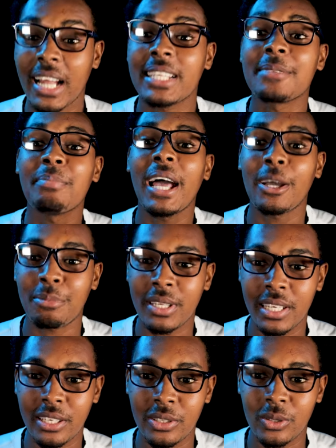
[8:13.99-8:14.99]
That's my
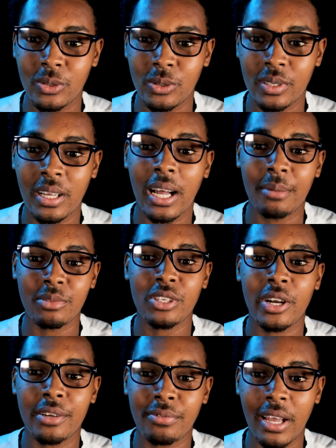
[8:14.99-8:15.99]
opinion though. I'm
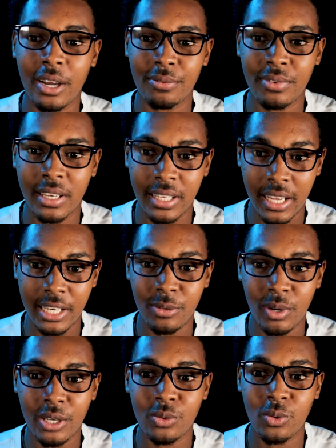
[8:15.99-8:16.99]
sorry if I offend
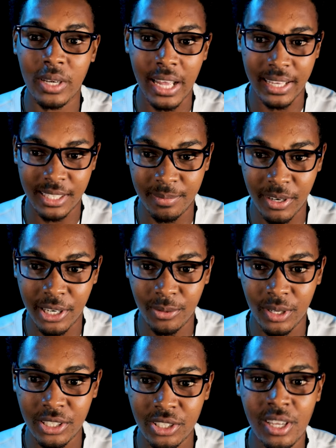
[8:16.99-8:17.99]
anyone who likes
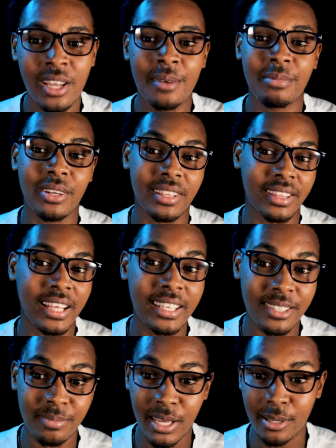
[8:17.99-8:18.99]
smartwatch, but
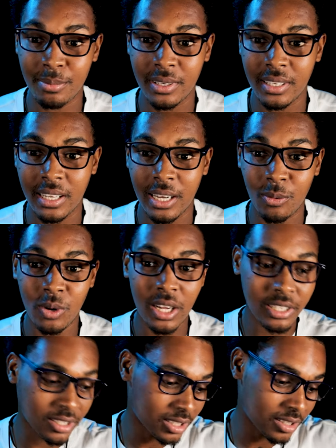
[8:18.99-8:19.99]
that's my opinion. A
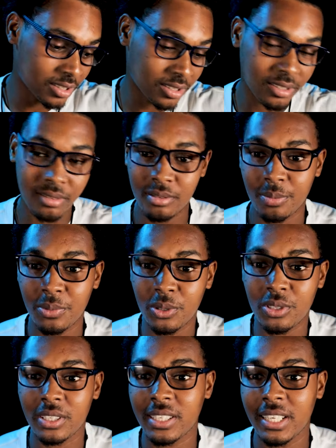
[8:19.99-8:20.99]
watch is
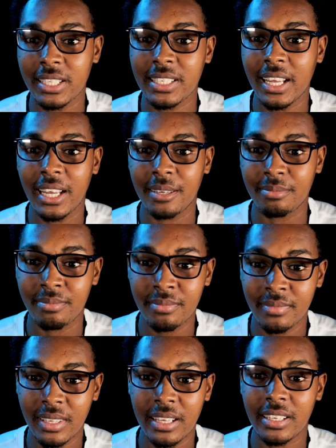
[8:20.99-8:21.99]
supposed to tell time
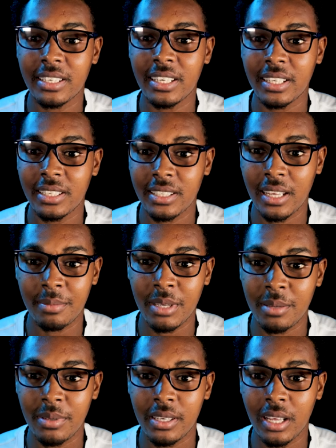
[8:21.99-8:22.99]
and the date and
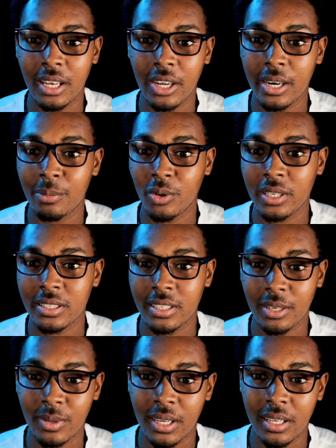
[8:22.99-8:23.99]
maybe alarm once
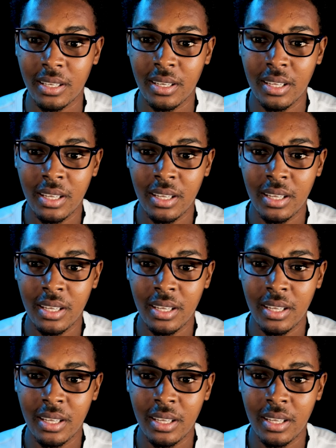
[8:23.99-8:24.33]
in a while.